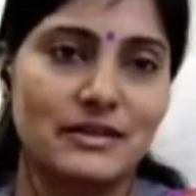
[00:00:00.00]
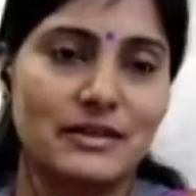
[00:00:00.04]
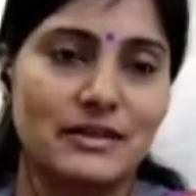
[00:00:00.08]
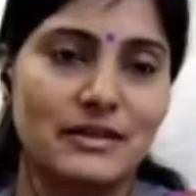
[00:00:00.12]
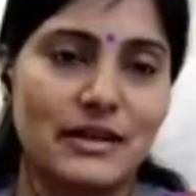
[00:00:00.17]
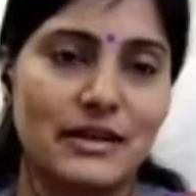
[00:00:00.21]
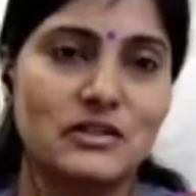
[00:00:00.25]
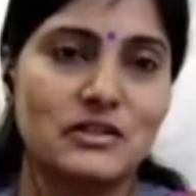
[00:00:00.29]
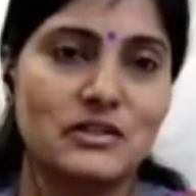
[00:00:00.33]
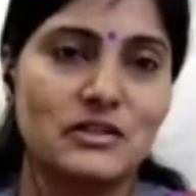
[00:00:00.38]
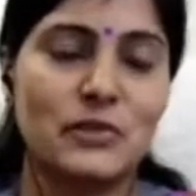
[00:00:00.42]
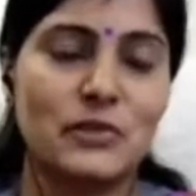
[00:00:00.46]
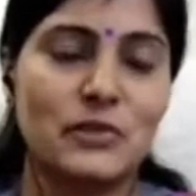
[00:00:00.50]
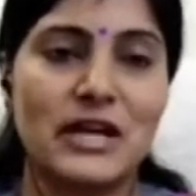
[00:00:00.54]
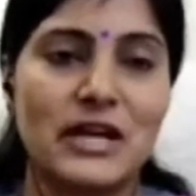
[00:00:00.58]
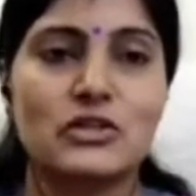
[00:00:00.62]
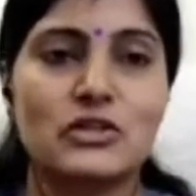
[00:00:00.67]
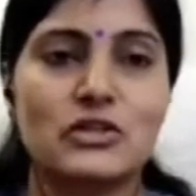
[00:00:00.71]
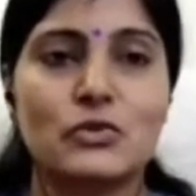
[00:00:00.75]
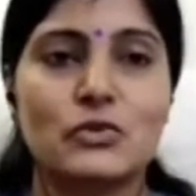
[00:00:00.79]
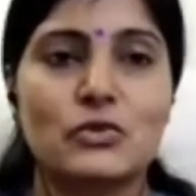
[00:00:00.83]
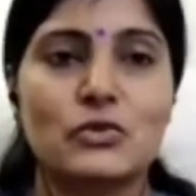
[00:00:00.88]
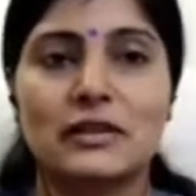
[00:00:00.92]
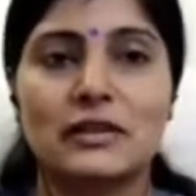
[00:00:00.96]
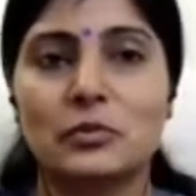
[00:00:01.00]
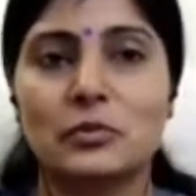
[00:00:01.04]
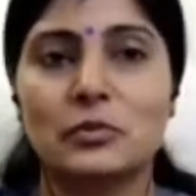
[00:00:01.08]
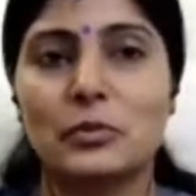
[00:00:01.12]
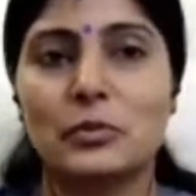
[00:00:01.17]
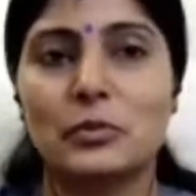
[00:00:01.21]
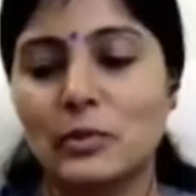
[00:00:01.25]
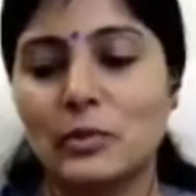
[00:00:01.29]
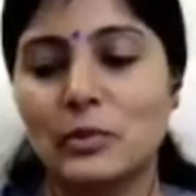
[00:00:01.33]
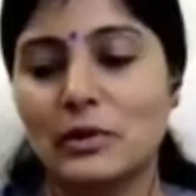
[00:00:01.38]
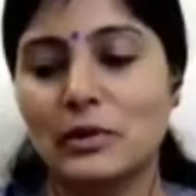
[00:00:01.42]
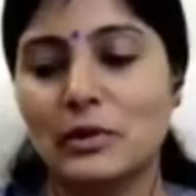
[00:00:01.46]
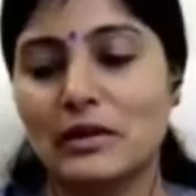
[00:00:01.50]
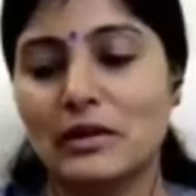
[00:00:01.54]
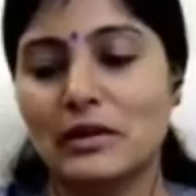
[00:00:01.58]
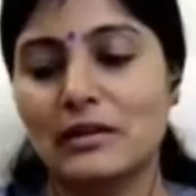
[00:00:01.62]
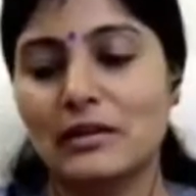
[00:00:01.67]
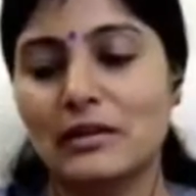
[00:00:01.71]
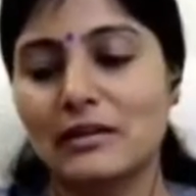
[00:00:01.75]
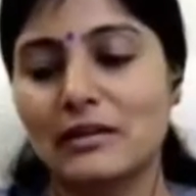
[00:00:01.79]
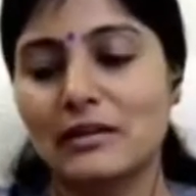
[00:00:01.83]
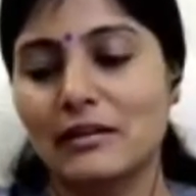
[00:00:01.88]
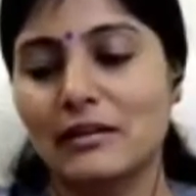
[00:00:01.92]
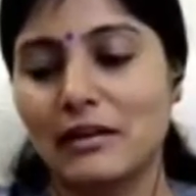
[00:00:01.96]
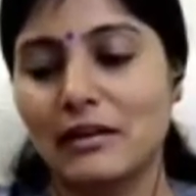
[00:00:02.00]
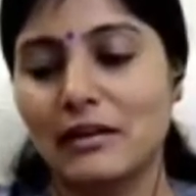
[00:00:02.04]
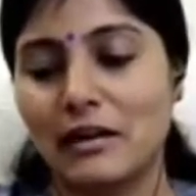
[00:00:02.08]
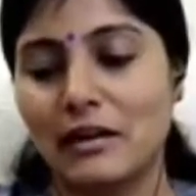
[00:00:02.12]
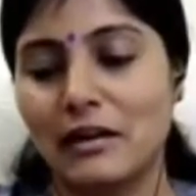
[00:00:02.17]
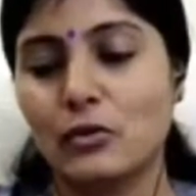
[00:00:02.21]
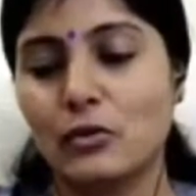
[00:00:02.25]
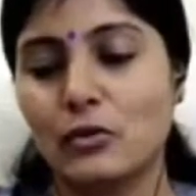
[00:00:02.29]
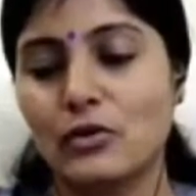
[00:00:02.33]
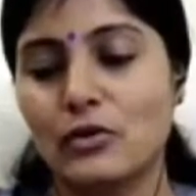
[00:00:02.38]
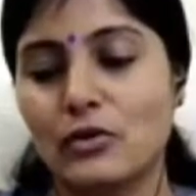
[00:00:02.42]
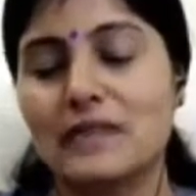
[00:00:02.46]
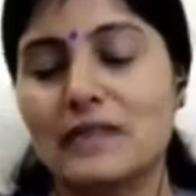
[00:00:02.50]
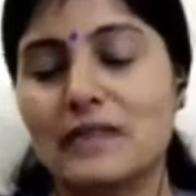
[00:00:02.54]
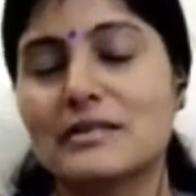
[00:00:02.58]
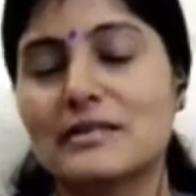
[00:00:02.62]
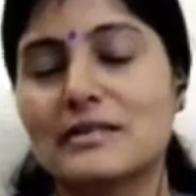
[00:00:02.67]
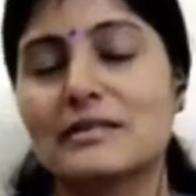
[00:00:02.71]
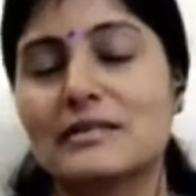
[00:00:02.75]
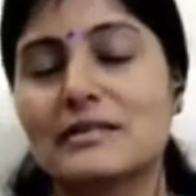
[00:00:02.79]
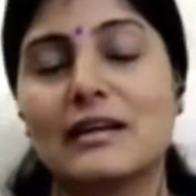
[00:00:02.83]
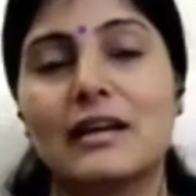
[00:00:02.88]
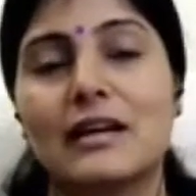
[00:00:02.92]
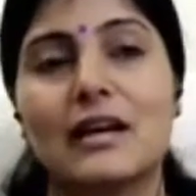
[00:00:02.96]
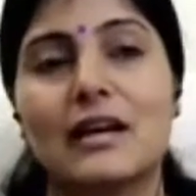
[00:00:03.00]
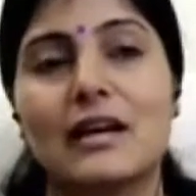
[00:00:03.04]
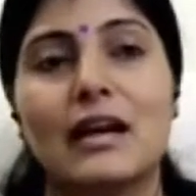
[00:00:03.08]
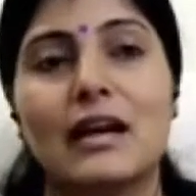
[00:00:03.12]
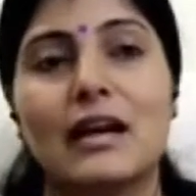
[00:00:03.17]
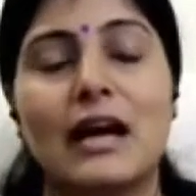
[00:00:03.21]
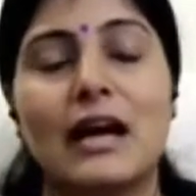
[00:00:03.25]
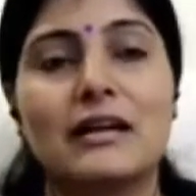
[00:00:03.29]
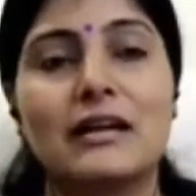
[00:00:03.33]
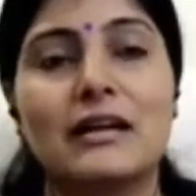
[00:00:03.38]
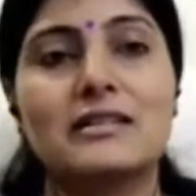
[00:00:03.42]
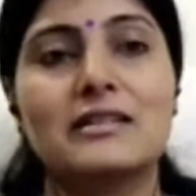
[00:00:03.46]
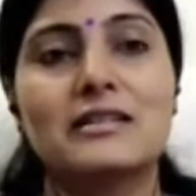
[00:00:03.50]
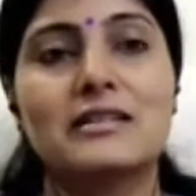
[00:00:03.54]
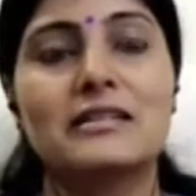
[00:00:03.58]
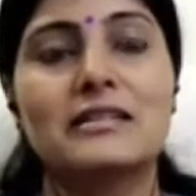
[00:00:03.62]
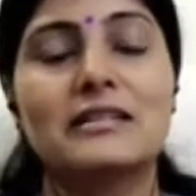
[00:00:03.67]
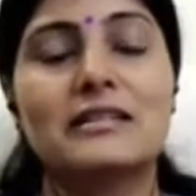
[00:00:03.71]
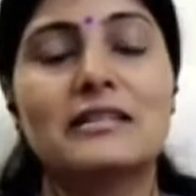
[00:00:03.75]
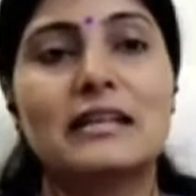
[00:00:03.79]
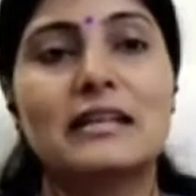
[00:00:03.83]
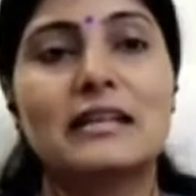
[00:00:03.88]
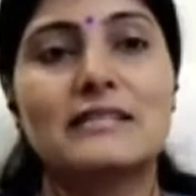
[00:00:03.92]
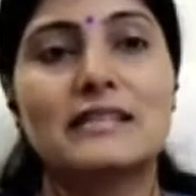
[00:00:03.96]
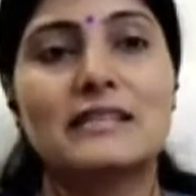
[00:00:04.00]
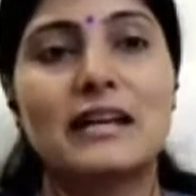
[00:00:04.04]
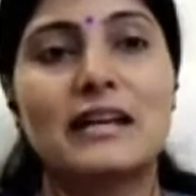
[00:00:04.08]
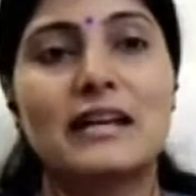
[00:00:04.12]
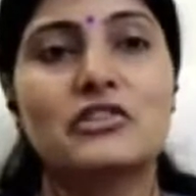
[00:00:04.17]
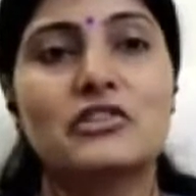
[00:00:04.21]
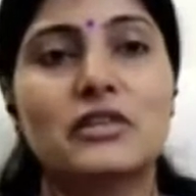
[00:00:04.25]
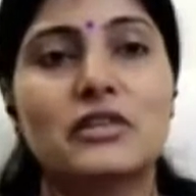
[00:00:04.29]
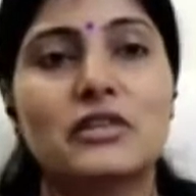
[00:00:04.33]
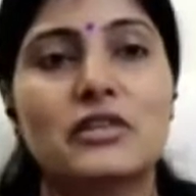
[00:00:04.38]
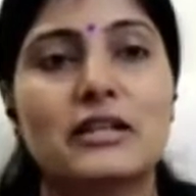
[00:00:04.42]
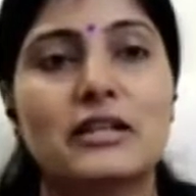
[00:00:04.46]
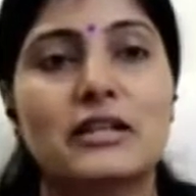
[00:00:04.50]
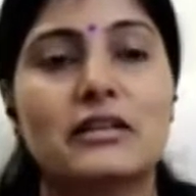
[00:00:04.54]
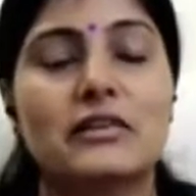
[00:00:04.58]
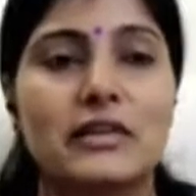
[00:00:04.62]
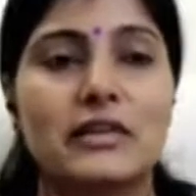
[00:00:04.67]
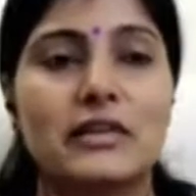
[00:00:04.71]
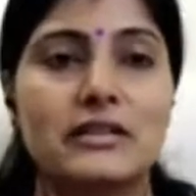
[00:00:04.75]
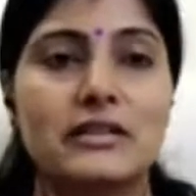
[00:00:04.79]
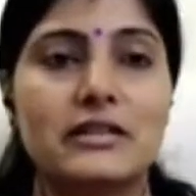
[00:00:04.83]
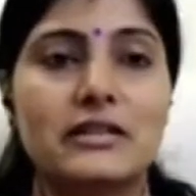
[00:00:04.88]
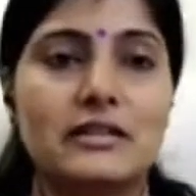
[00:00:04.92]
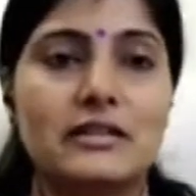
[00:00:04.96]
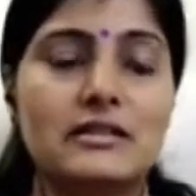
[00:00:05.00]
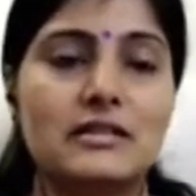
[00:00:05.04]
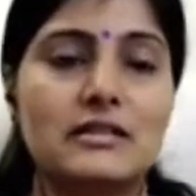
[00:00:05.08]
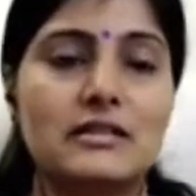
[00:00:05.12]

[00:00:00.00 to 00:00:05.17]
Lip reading: It spreads to other people around us, and it is an essential ingredient